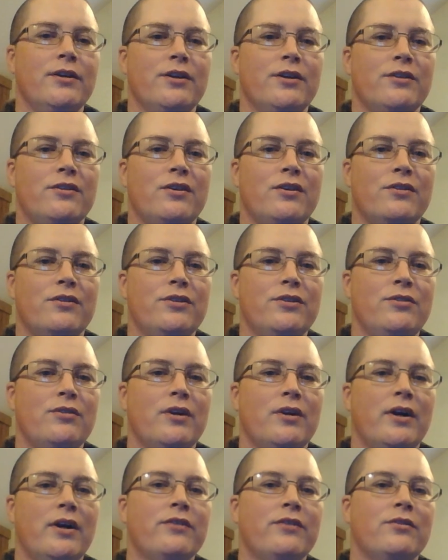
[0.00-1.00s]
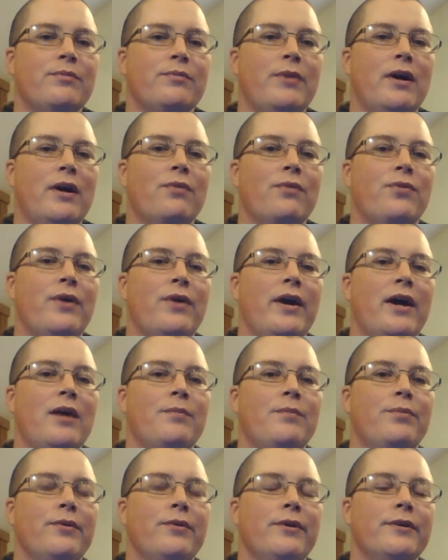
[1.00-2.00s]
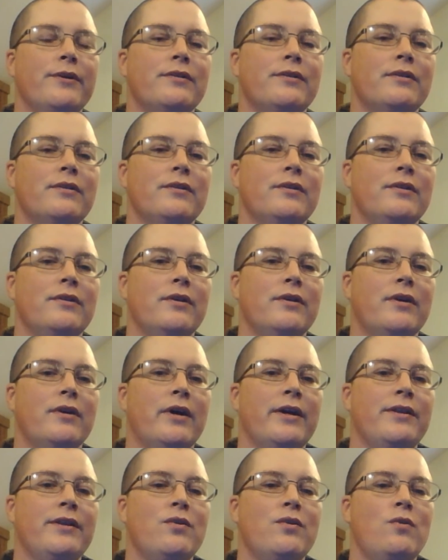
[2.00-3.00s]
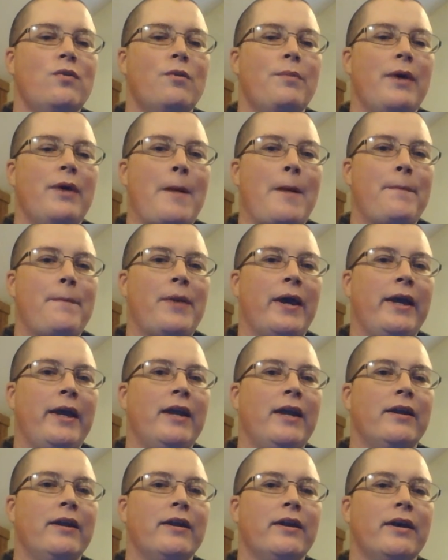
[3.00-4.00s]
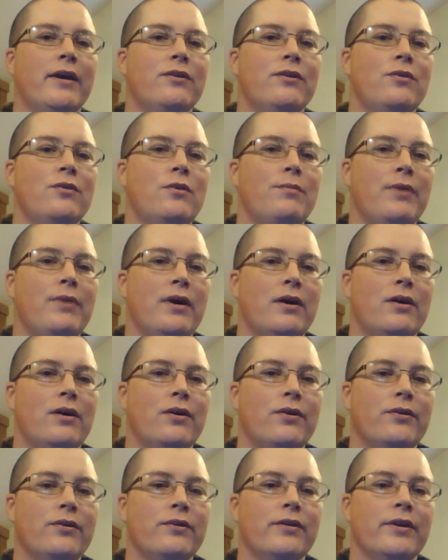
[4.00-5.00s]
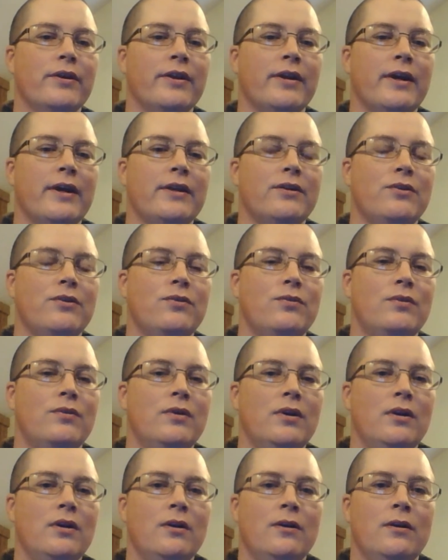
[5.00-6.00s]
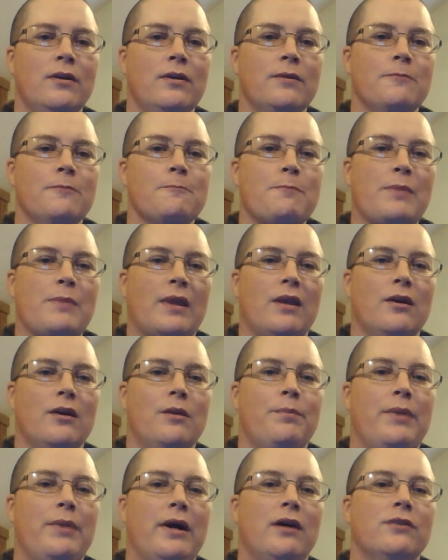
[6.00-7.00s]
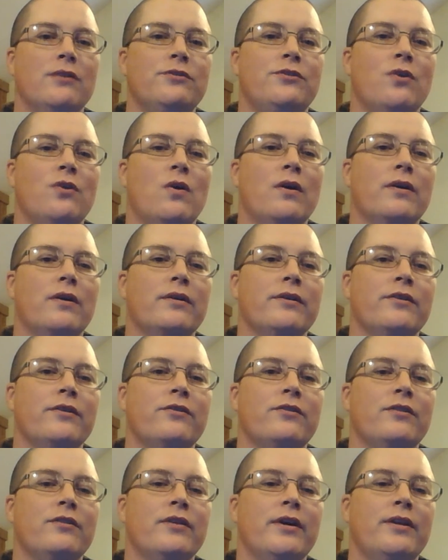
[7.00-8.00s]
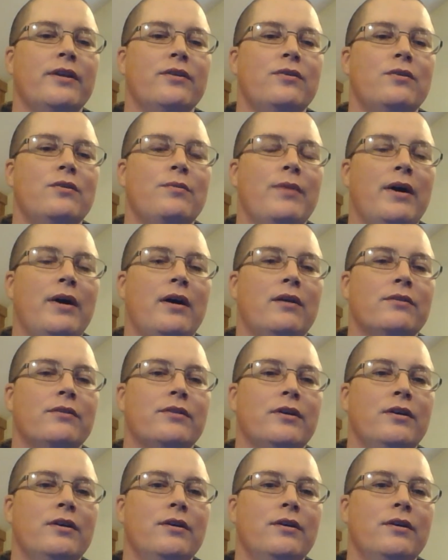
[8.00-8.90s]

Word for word: telling you guys about that, but I know about pain and I know about hurt and I know about darkness and I know about